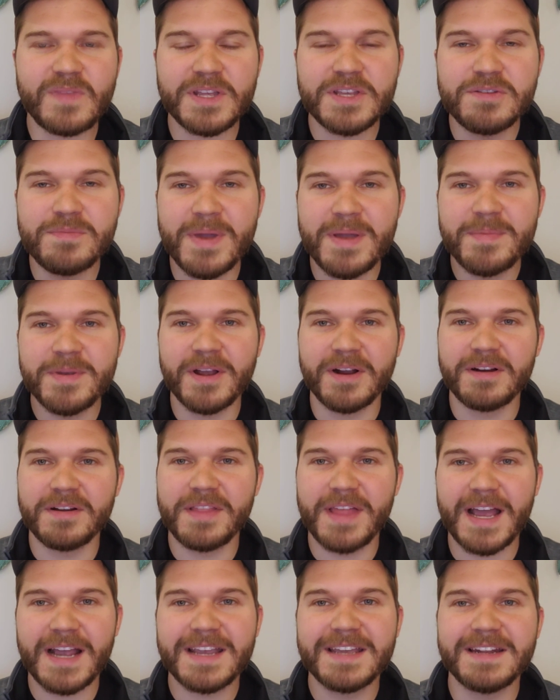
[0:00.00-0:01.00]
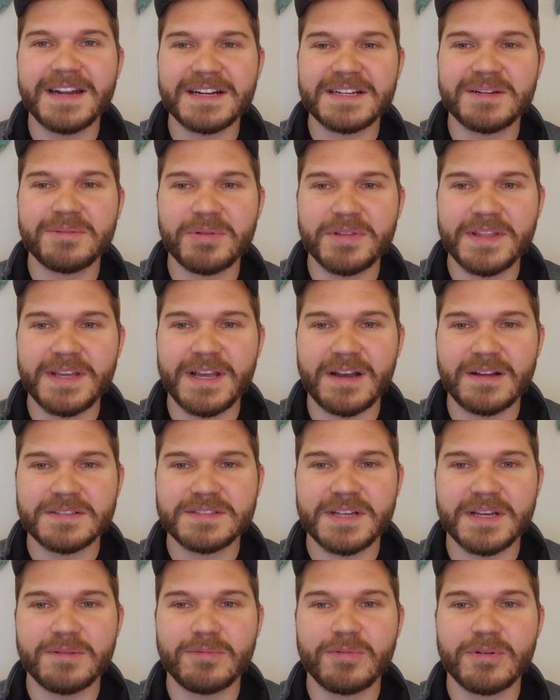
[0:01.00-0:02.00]
you maybe aren't that connected with the
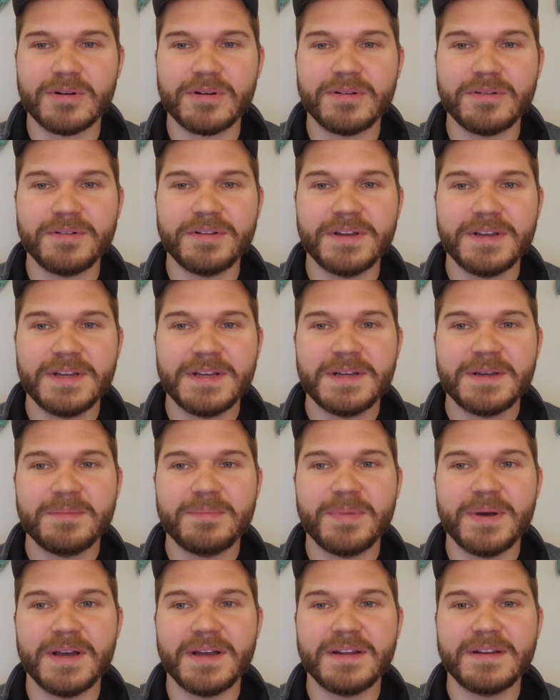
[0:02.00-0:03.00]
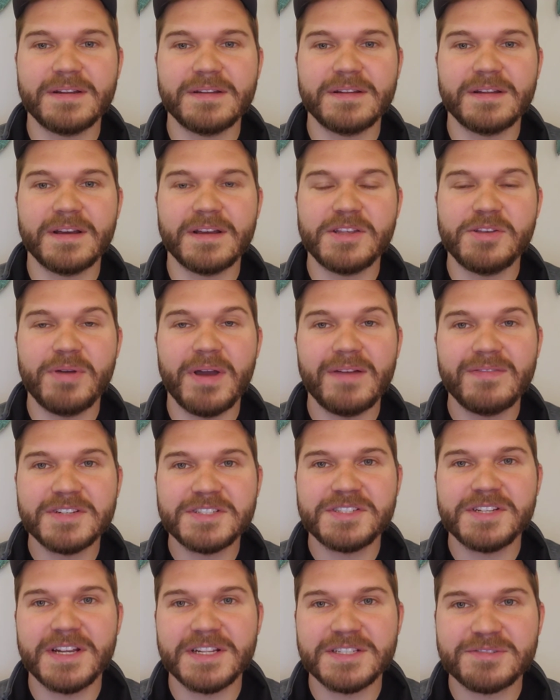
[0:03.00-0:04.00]
outside world, but you have a
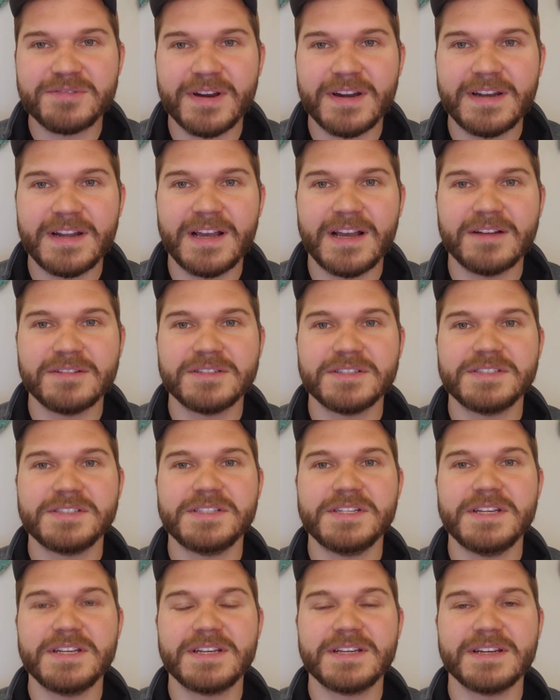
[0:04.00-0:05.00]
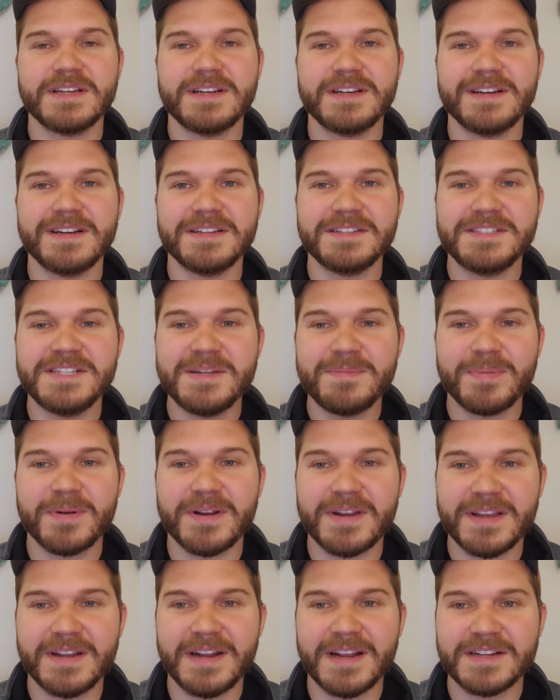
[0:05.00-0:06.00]
chance right now to seek a deeper
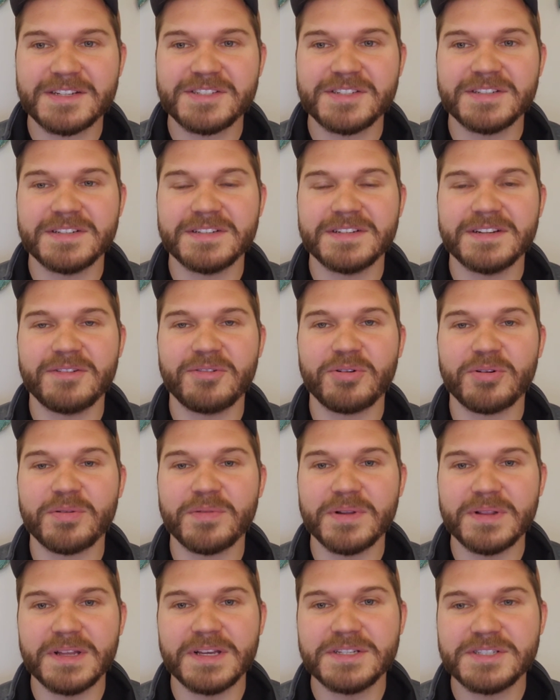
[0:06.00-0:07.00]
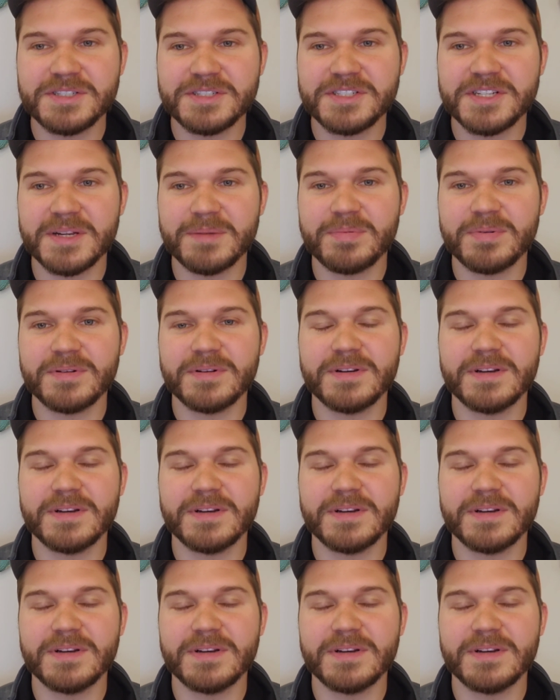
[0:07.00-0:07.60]
connection or a relationship